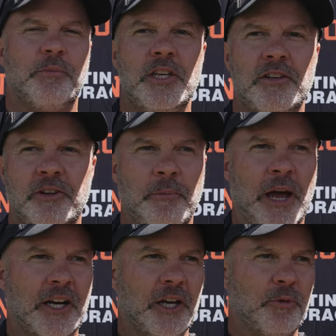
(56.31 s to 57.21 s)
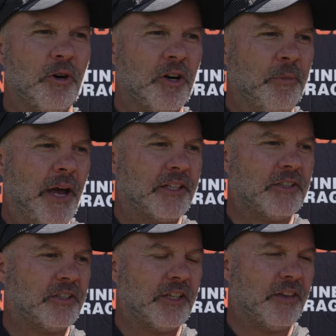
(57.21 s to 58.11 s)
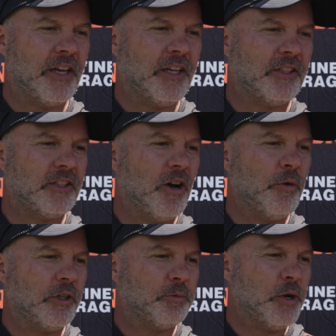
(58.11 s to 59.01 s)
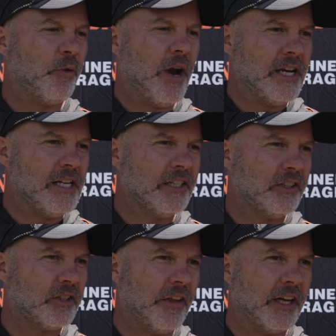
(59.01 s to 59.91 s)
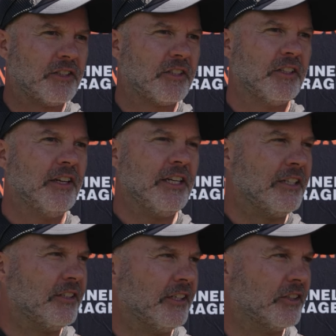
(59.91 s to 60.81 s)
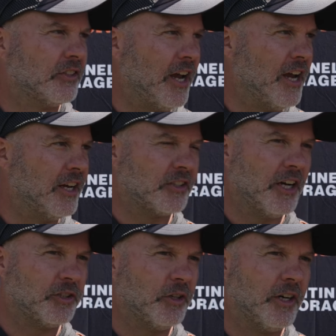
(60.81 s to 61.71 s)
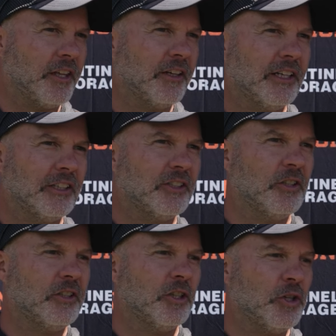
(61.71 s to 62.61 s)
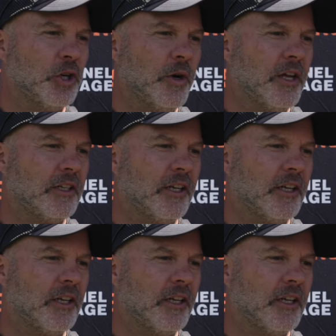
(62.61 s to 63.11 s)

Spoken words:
key for backup quarterbacks is that they to always be ready. So that's easy to say. It's also another thing to do it